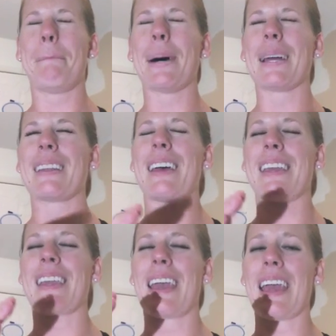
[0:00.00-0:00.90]
But
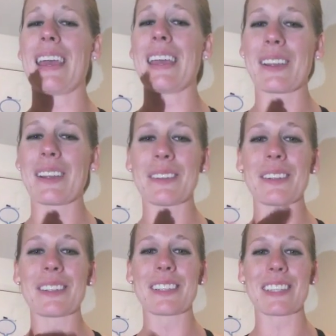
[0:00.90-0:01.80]
like
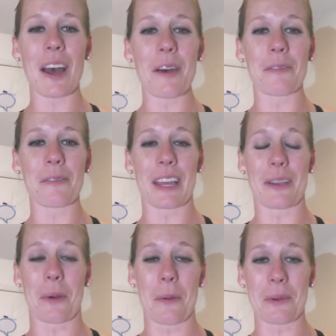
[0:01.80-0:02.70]
angular stuff,
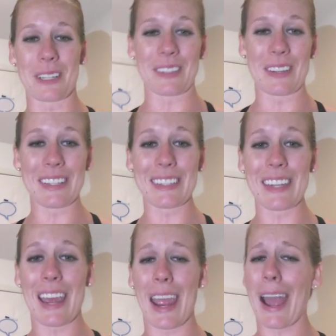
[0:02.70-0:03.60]
like what we're doing
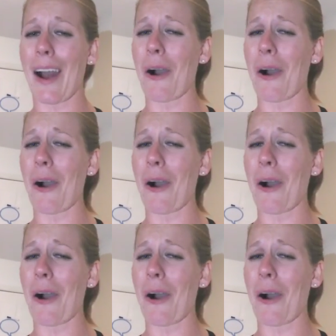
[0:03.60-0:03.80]
today,